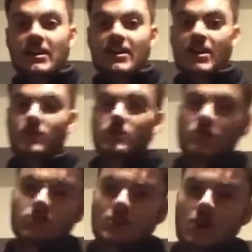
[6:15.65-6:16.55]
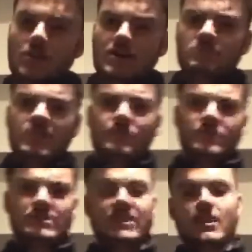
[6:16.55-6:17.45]
If you don't know what I'm
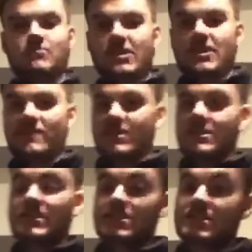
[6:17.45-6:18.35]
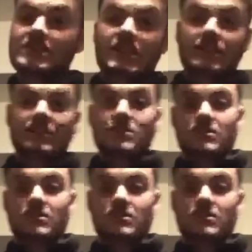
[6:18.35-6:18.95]
referencing